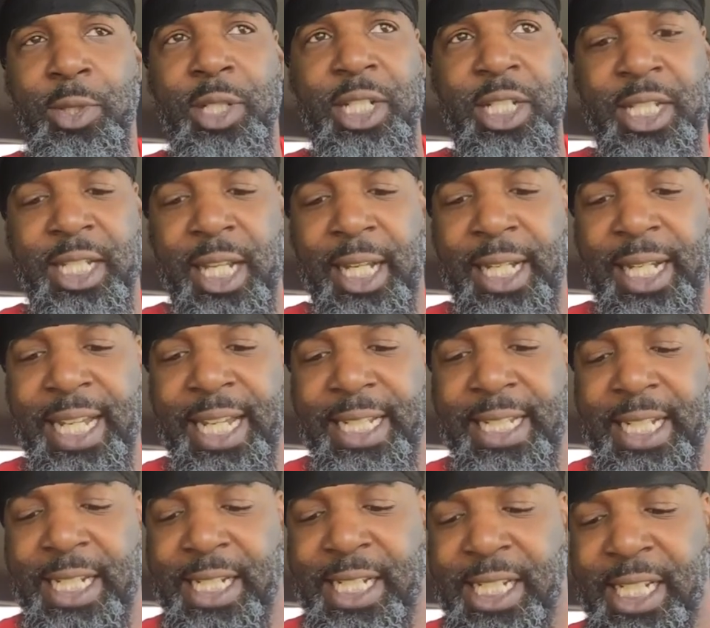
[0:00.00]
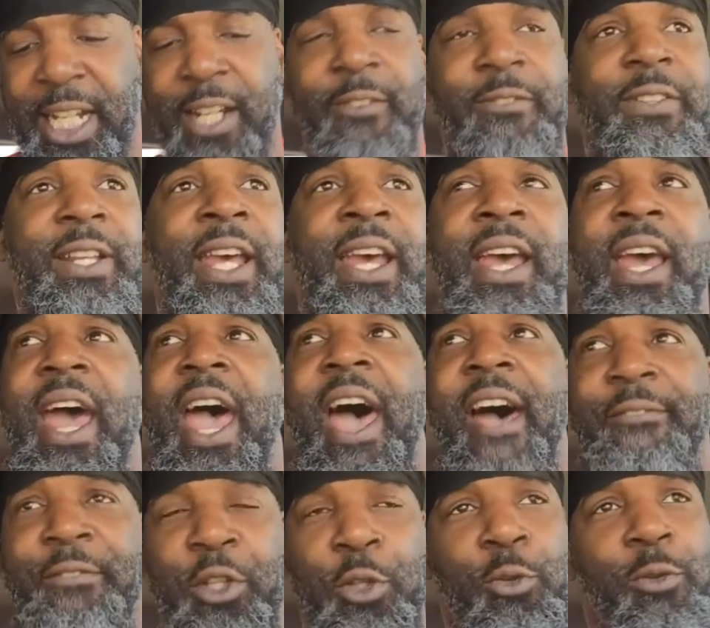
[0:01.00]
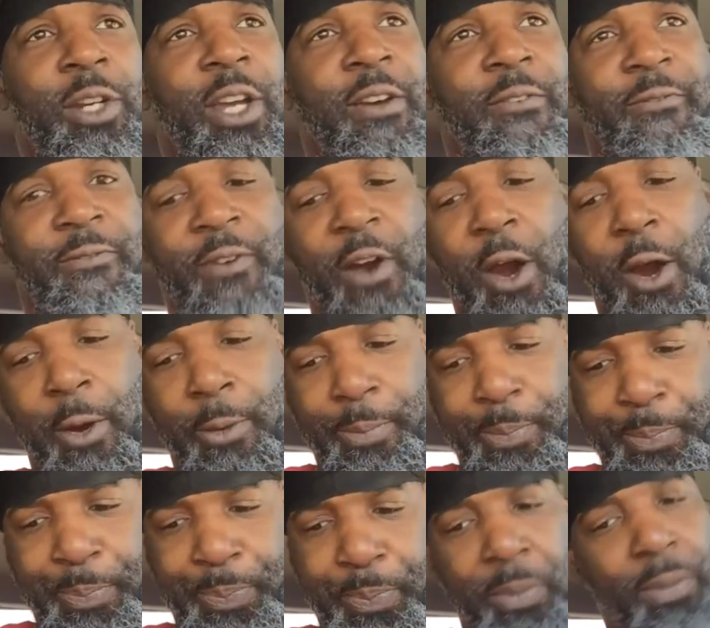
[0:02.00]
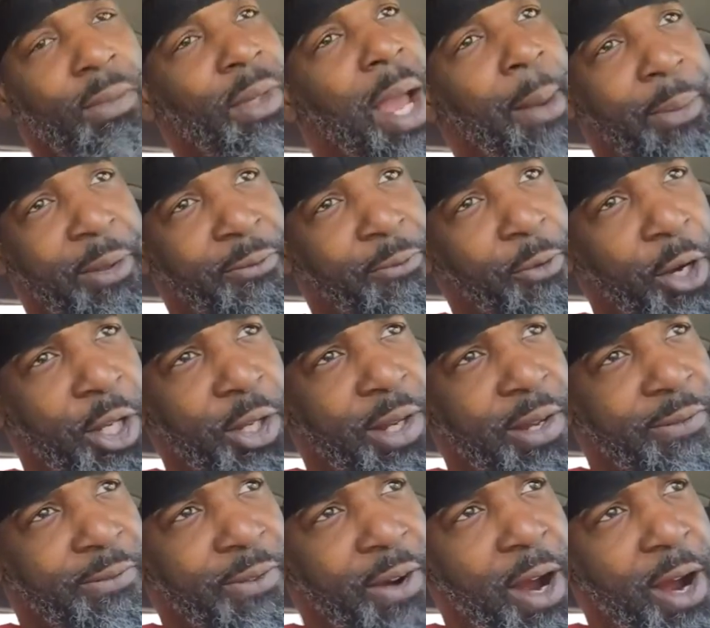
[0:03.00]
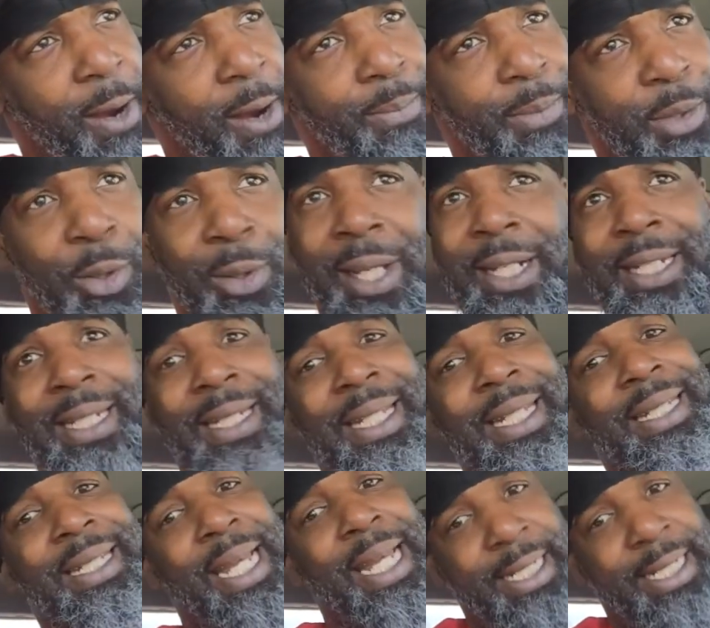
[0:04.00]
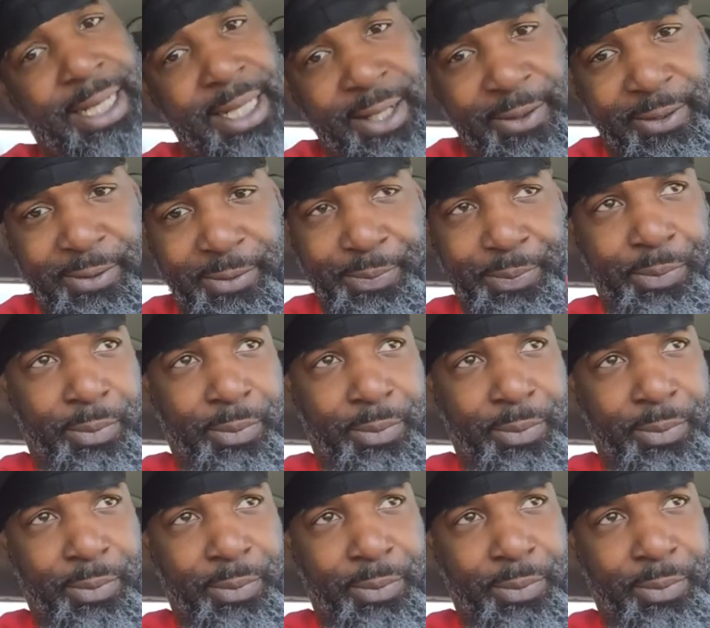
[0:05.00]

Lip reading: you just delete the shift after you confirm. Now before you confirm, you can delete that shift.